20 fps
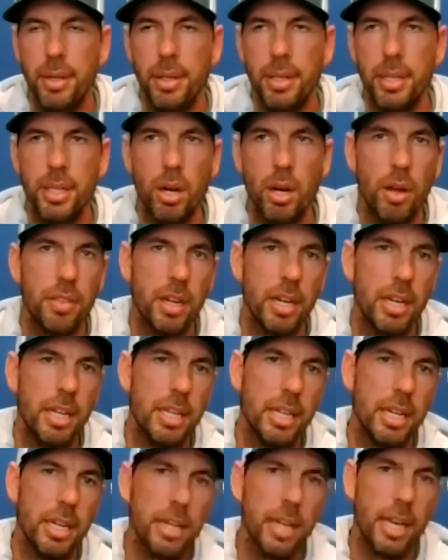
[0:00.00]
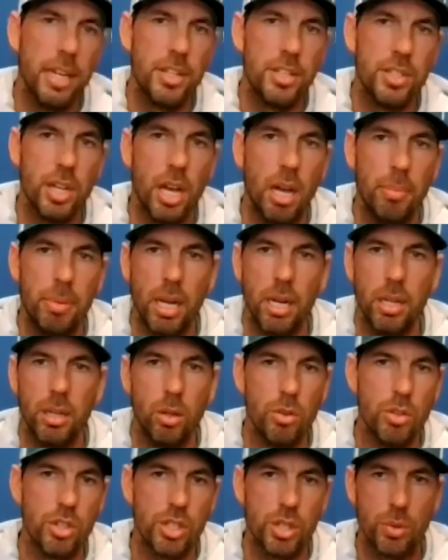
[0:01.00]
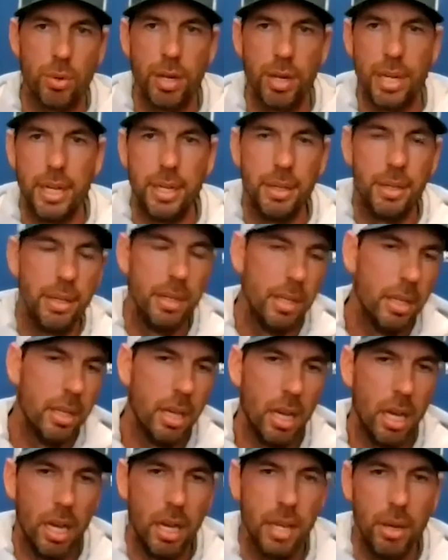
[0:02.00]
you know, I thought he did a nice job, caught a little screen uh,